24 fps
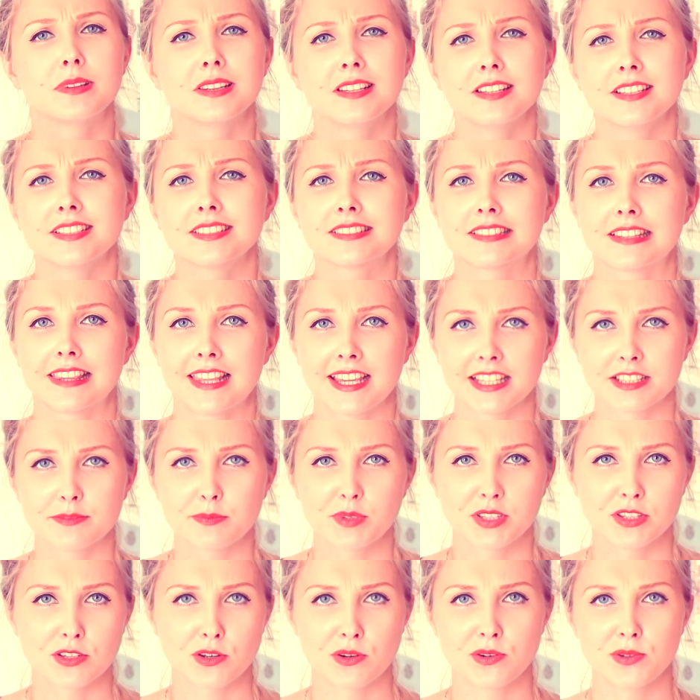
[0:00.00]
Please let
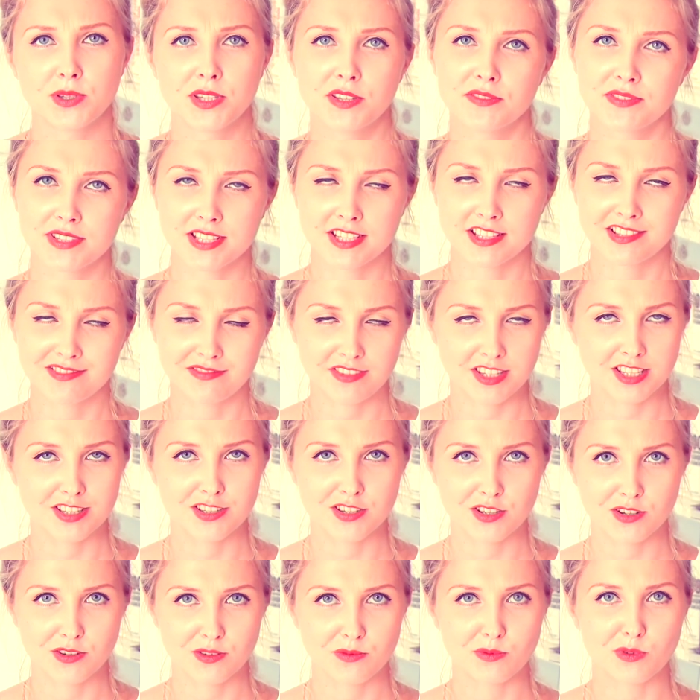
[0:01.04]
me know if this
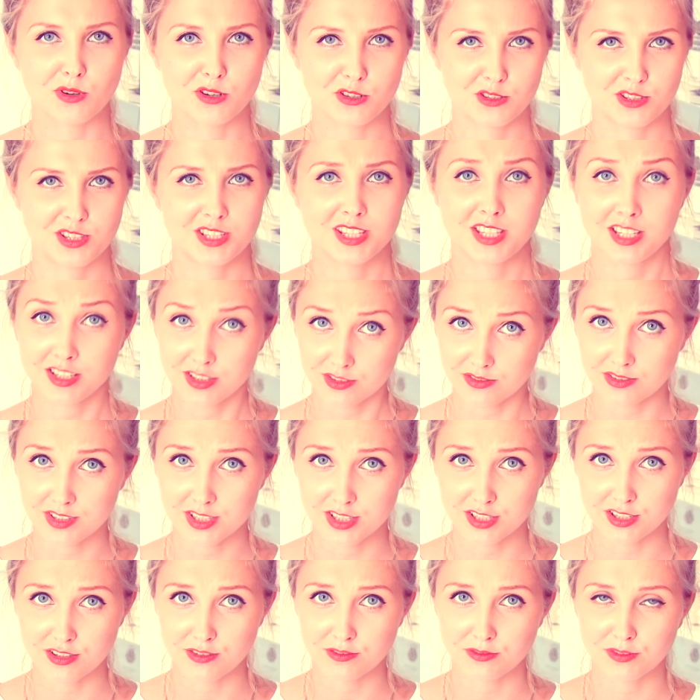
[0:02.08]
video was
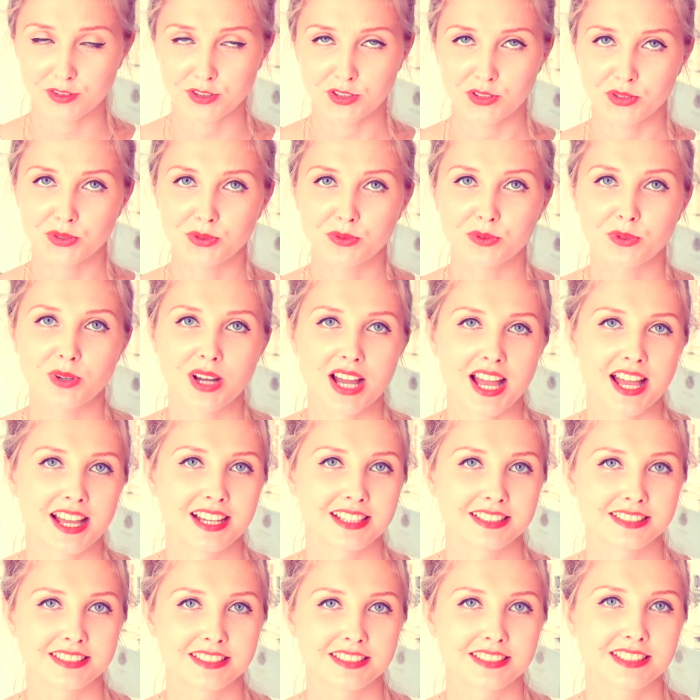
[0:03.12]
interesting for you
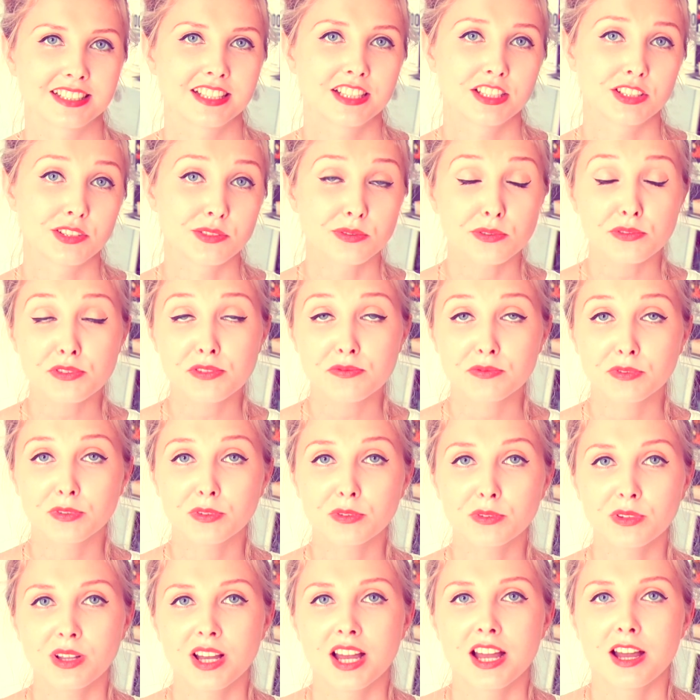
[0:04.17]
and
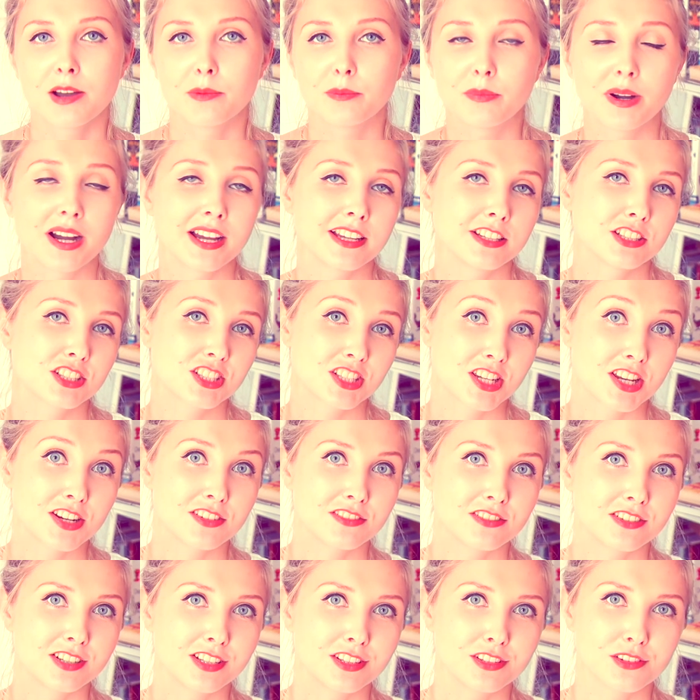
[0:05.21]
useful by
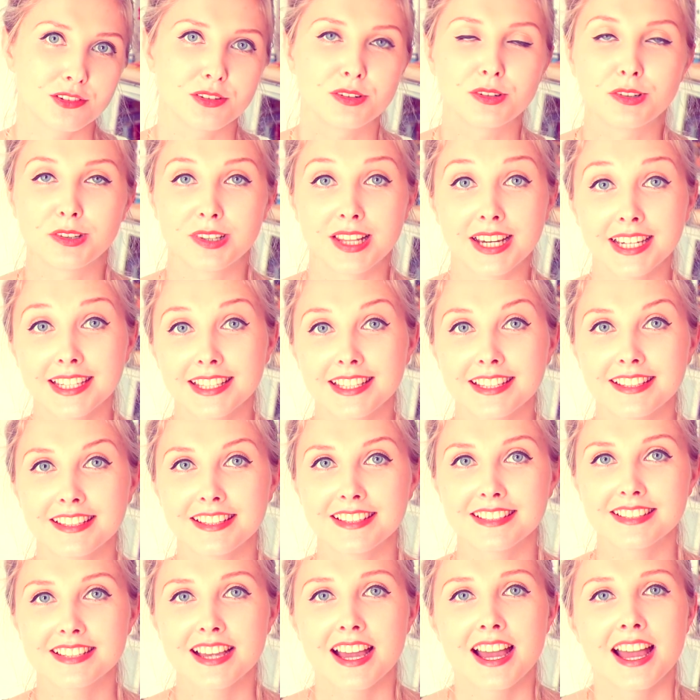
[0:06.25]
sharing or
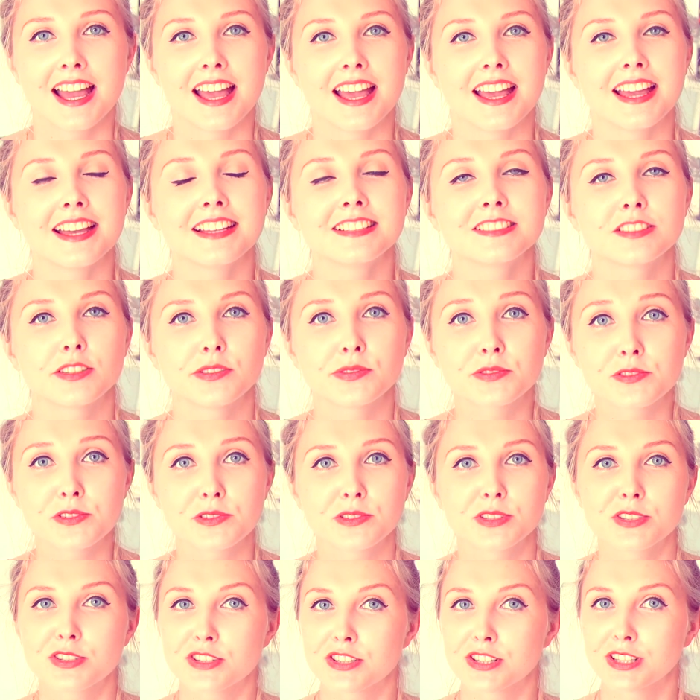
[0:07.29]
liking it and of
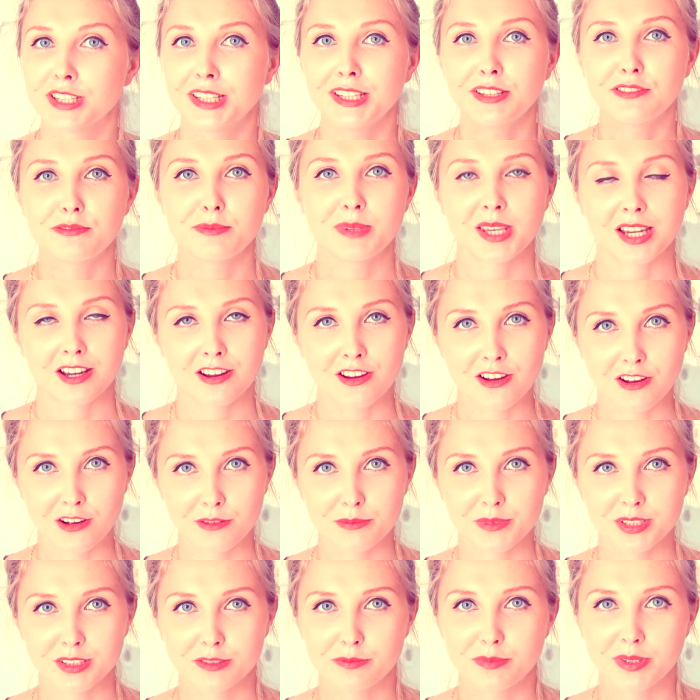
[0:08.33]
course leave me a
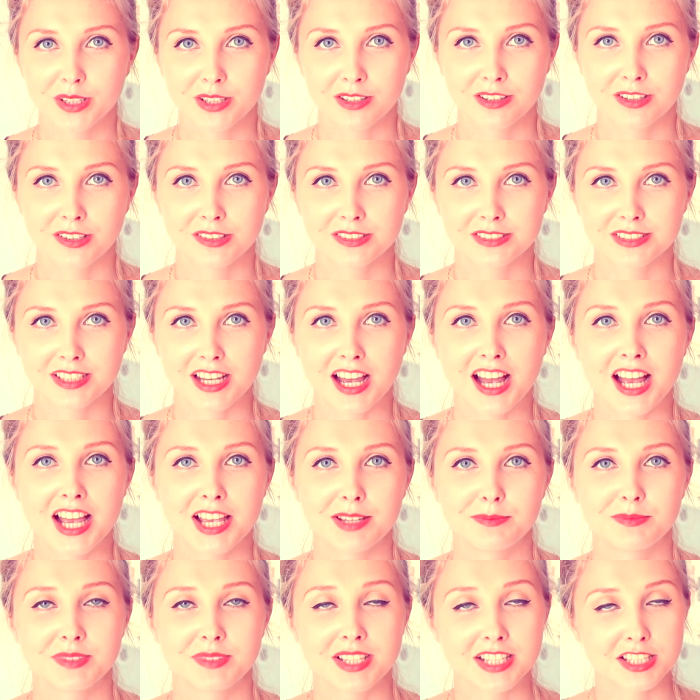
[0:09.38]
comment because
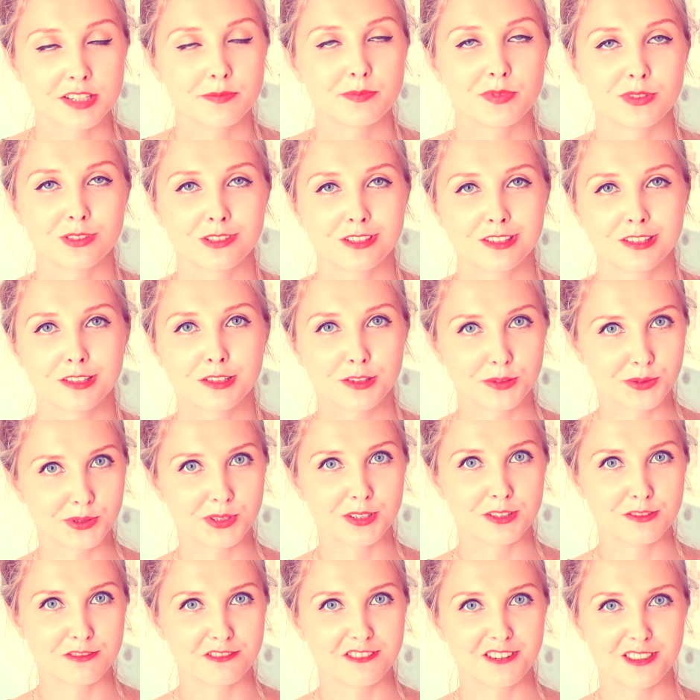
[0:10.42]
I'm desperately
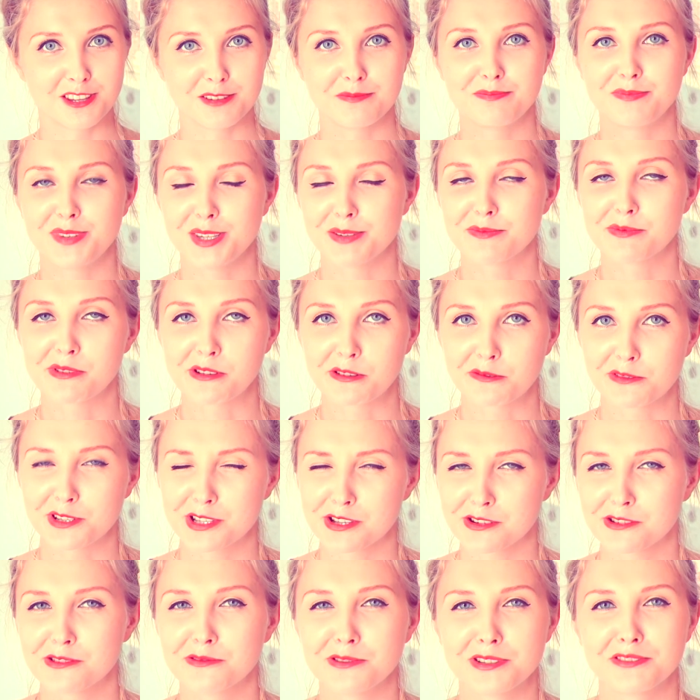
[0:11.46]
looking for the people with
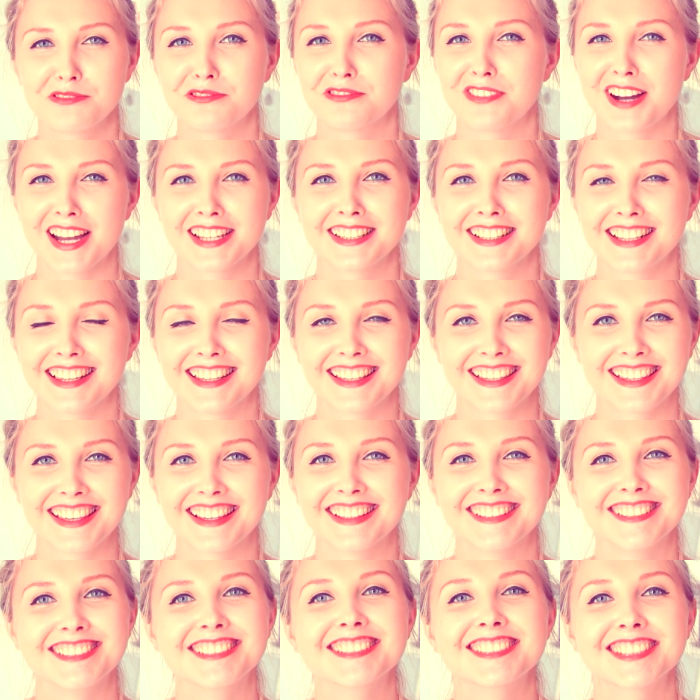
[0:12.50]
who we finally
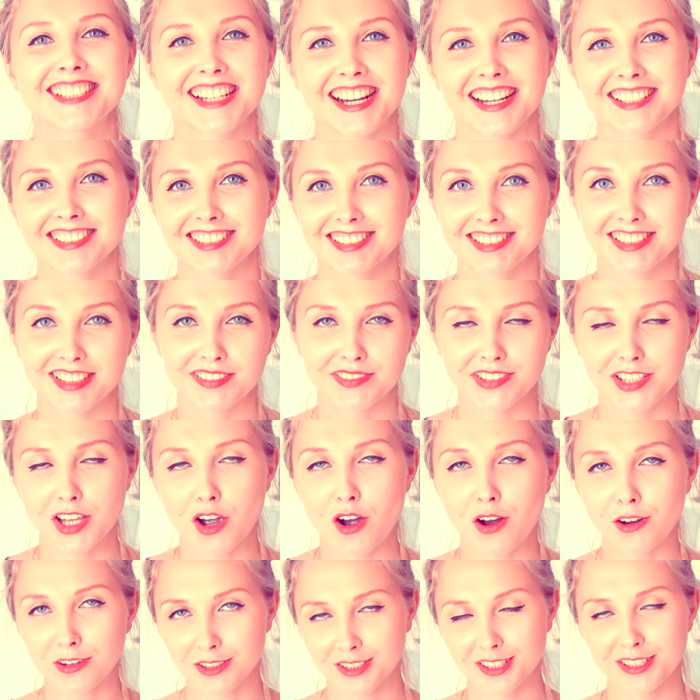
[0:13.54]
can discuss Stephen
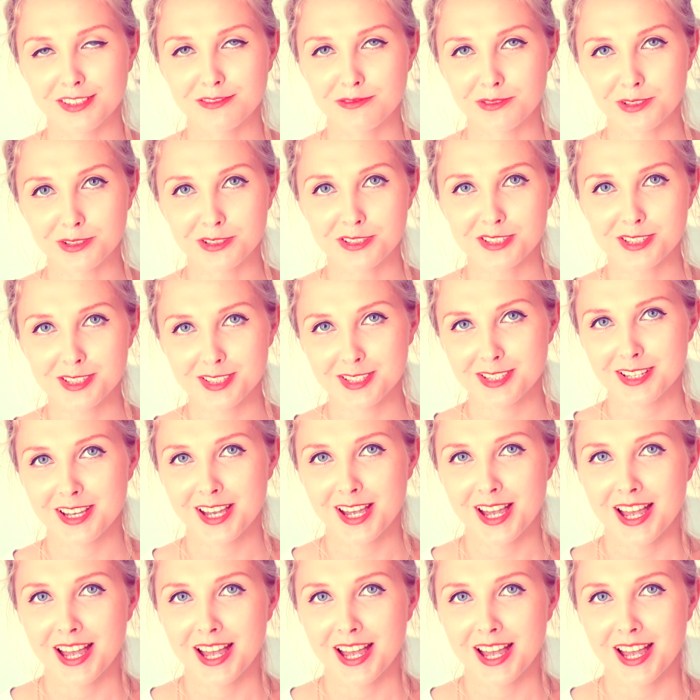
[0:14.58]
Hawking works